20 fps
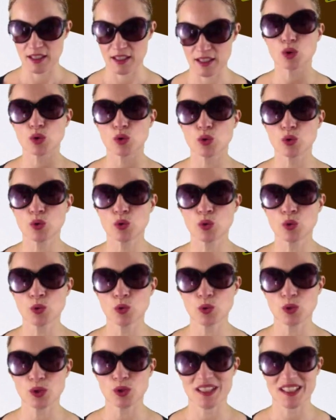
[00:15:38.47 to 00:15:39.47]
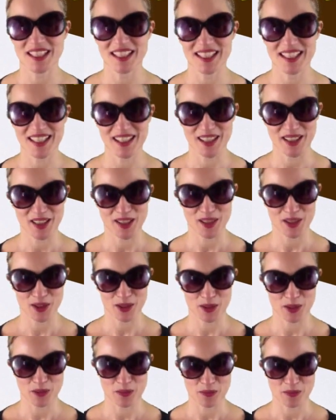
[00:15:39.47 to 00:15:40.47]
Douter
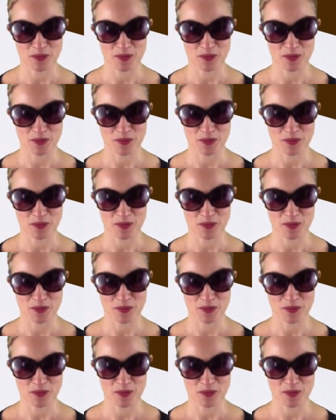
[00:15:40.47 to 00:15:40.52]
que.